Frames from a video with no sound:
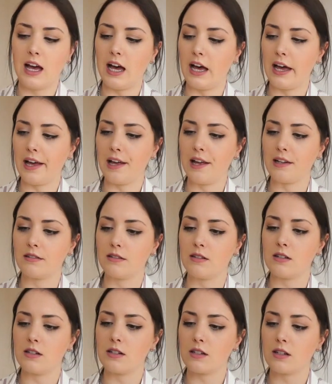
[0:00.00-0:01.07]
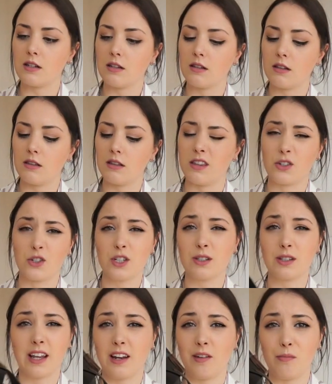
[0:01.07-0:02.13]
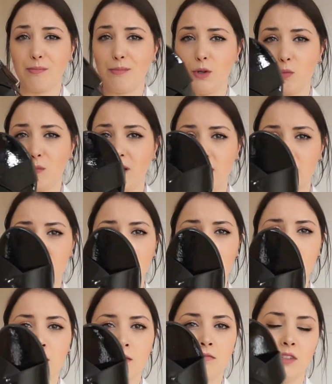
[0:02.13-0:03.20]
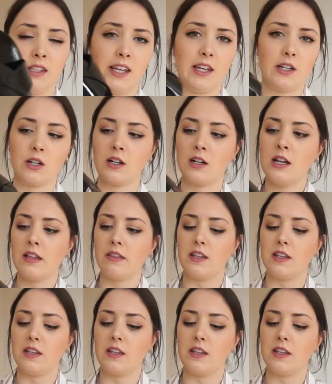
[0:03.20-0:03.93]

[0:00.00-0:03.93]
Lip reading: and they're just kind of your basic slider.